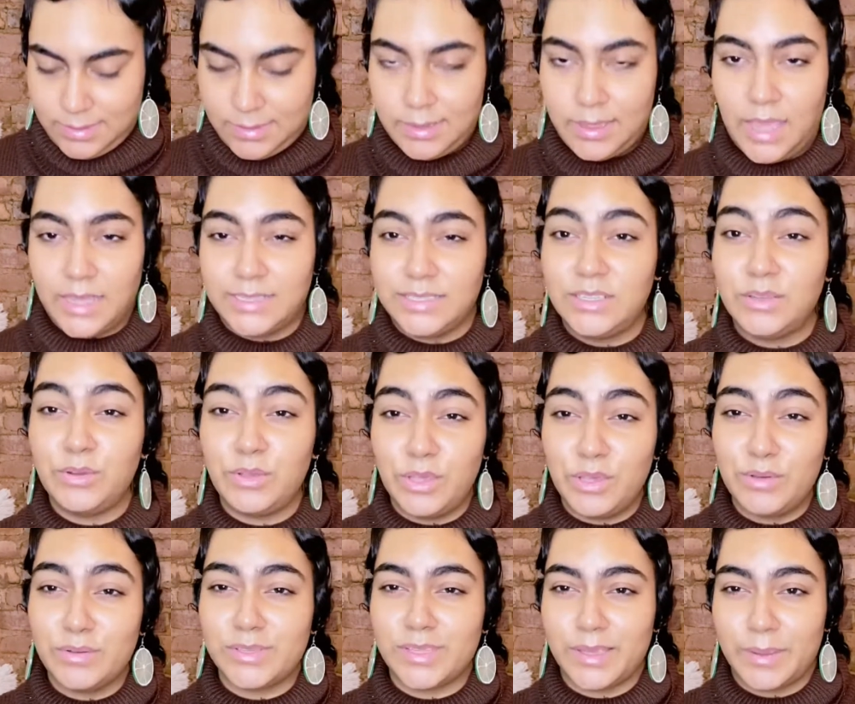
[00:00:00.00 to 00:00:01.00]
I still
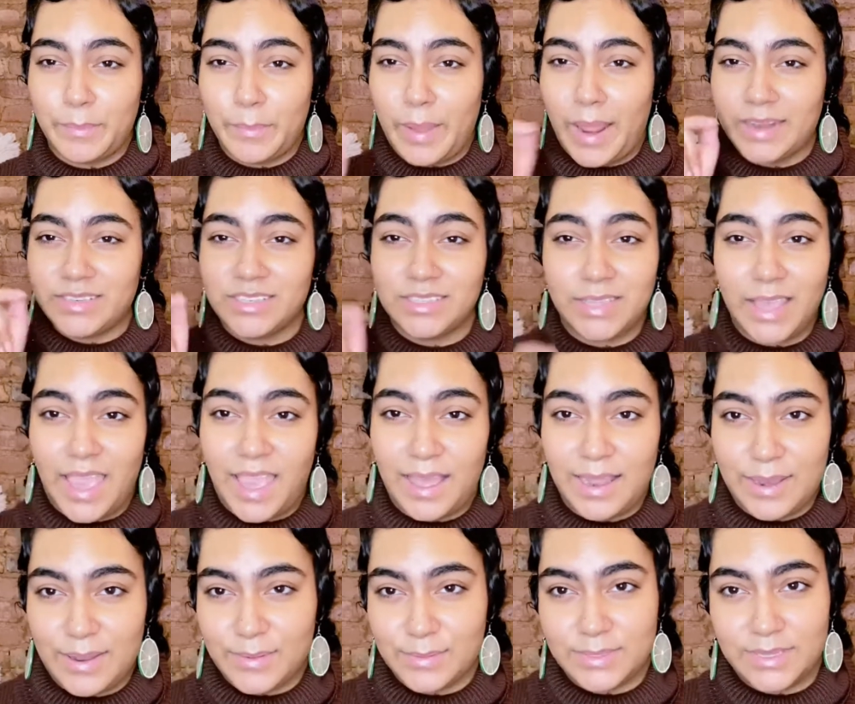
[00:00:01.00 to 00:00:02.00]
use it, but I just can't
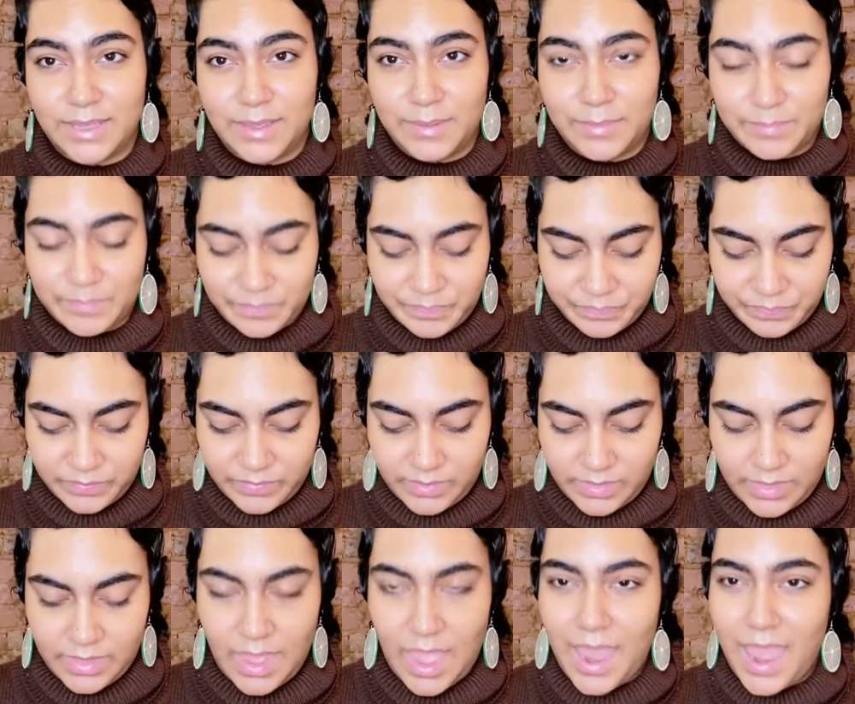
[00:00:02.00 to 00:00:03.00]
close it.
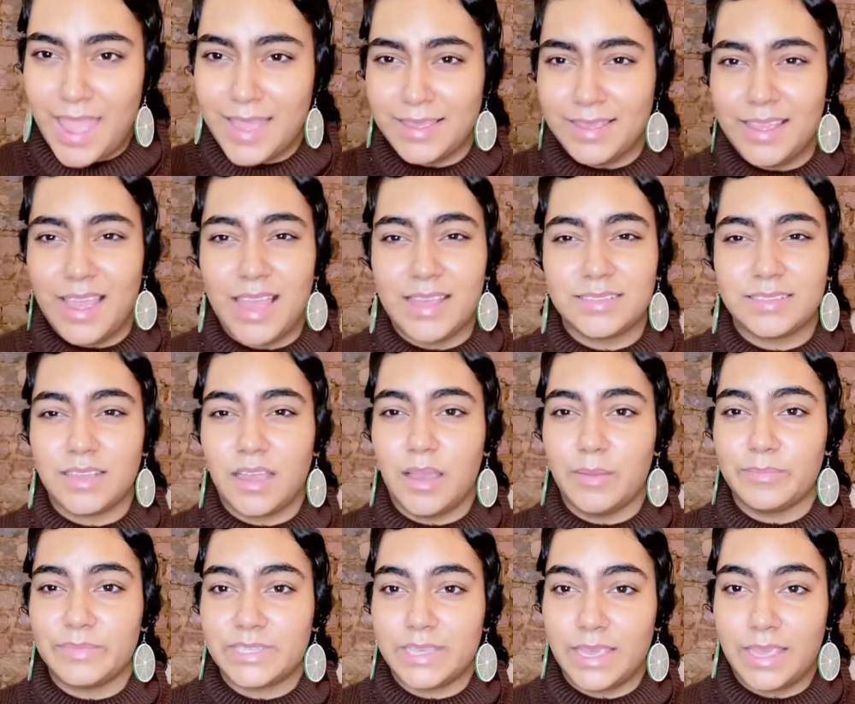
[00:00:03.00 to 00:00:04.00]
It has
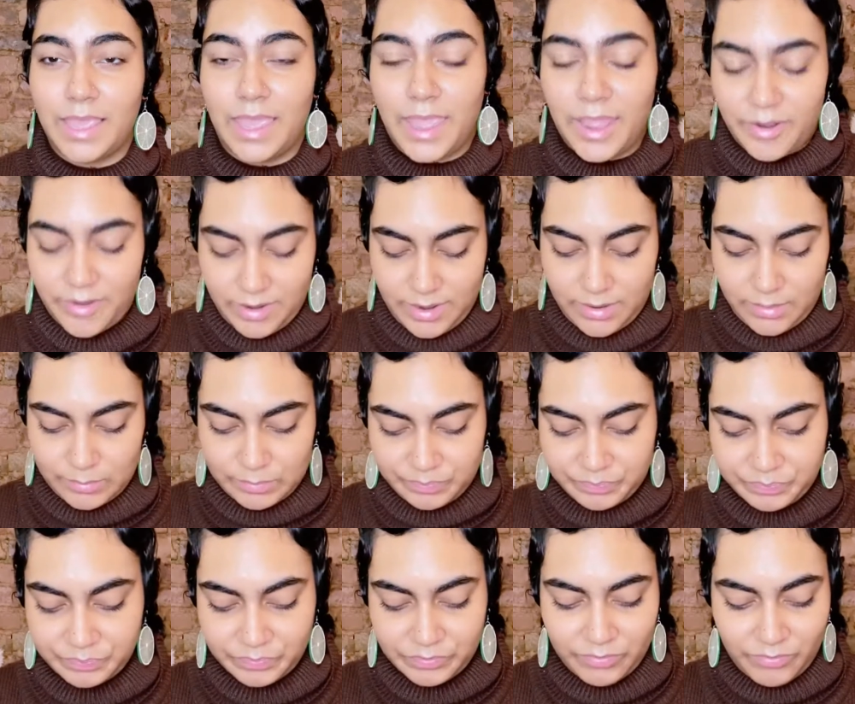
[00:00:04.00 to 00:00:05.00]
skincare in it.
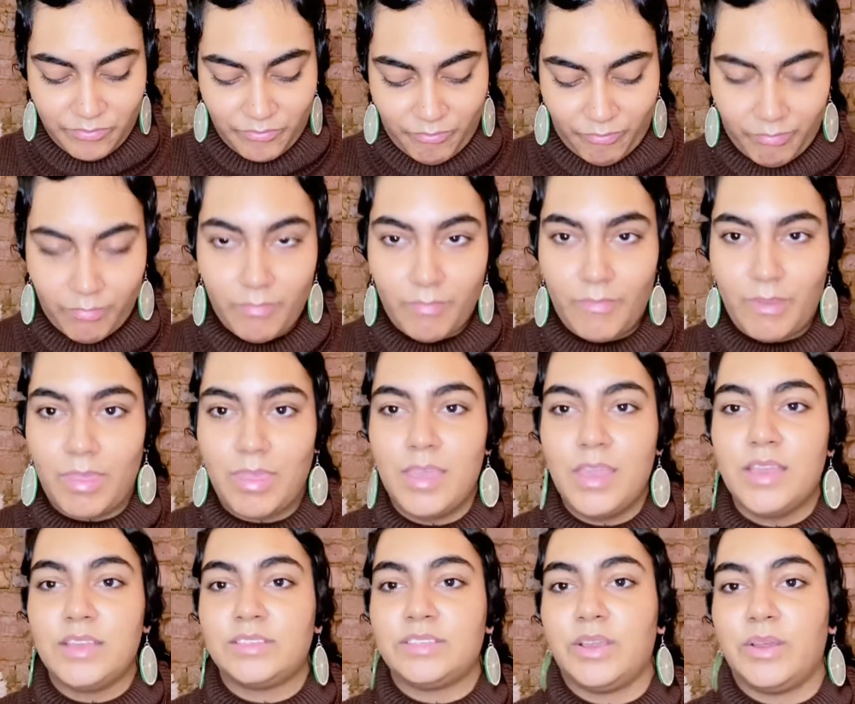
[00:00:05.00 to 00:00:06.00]

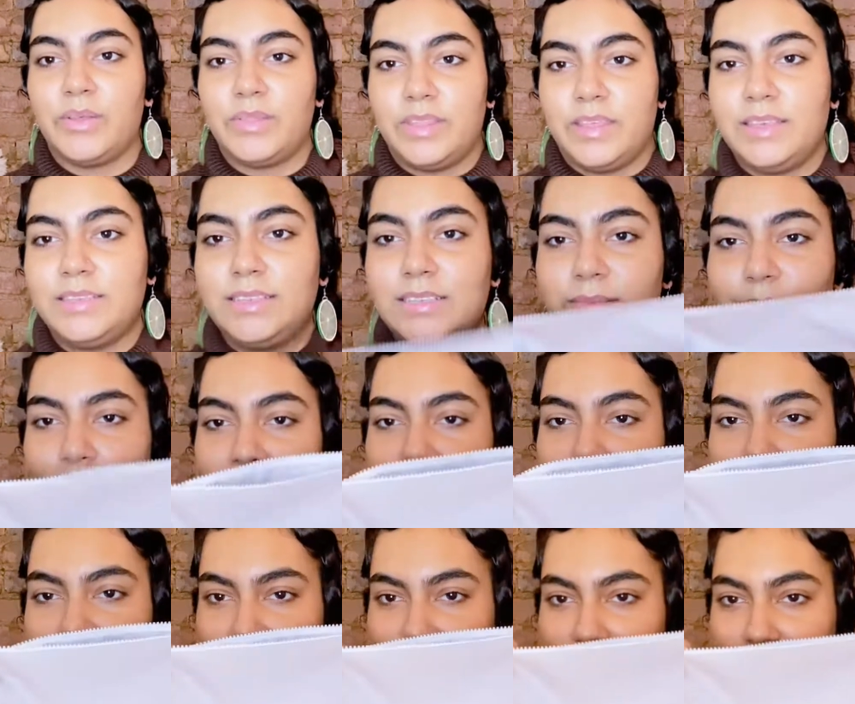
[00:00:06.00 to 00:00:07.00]
So this is my
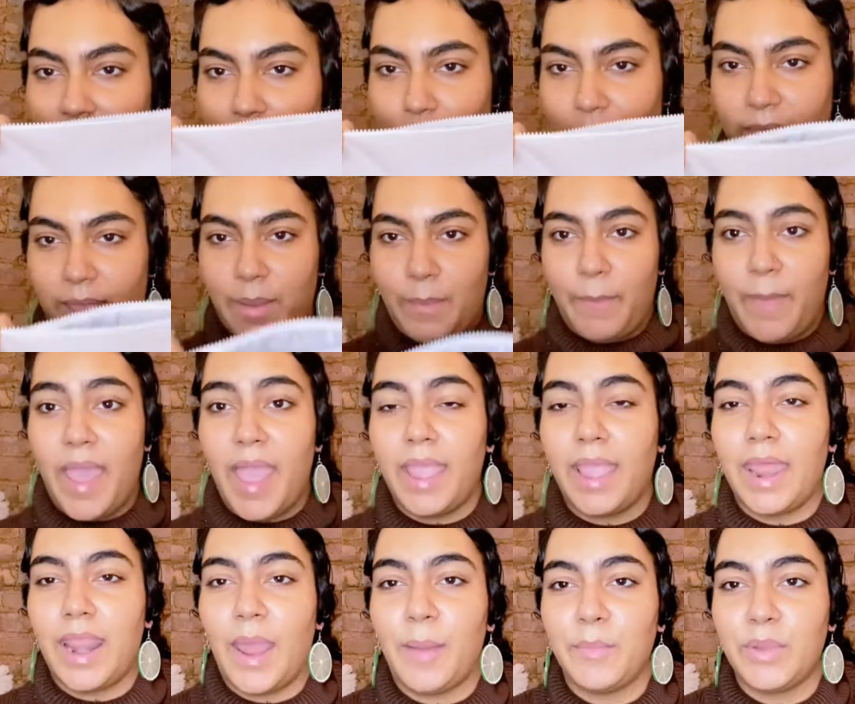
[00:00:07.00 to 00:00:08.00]
everyday makeup bag,
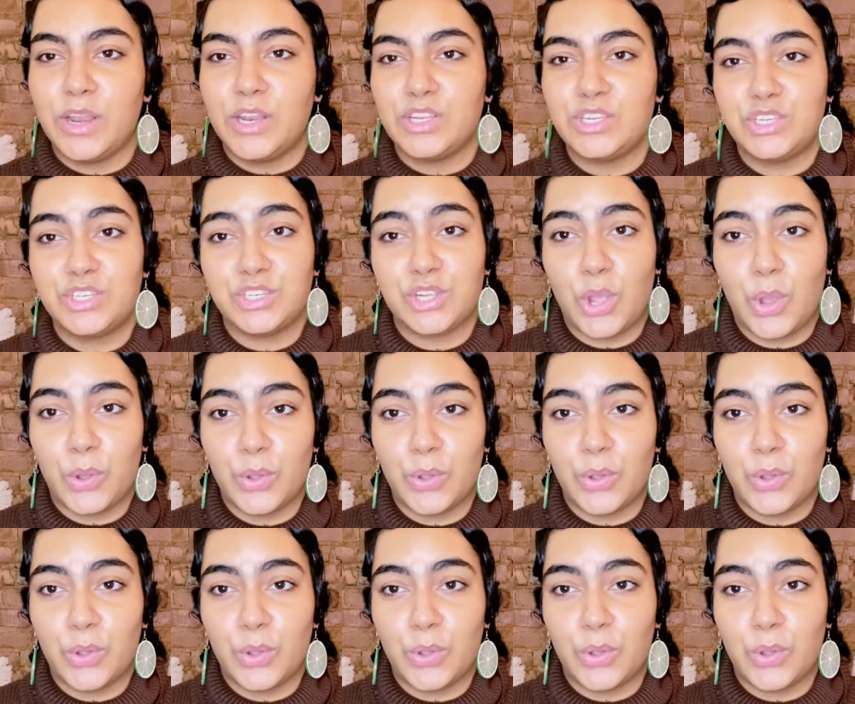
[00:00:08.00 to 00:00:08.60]
and I'm gonna show